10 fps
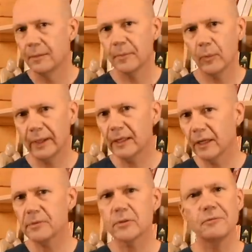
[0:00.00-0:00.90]
But when it
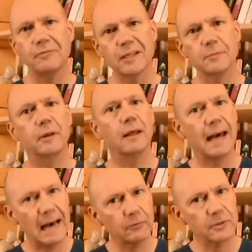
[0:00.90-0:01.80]
comes to investment
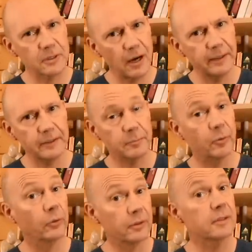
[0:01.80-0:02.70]
outside its
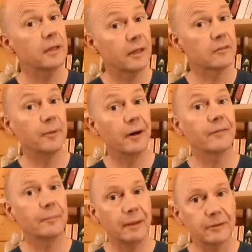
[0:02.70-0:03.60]
borders as part
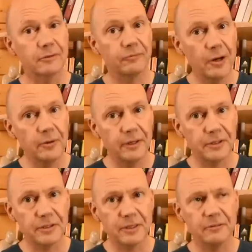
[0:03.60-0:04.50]
of the Belt and Road
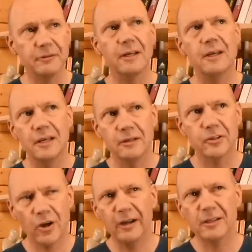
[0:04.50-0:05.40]
Initiative,
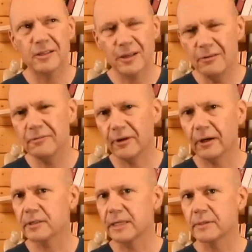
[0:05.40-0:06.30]
China so
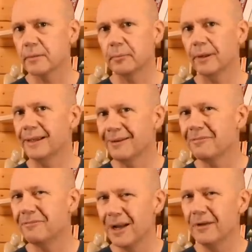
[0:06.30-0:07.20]
far seems to be playing a
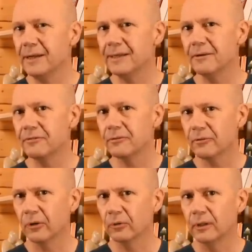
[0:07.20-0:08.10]
very different
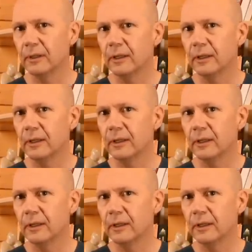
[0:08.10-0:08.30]
role.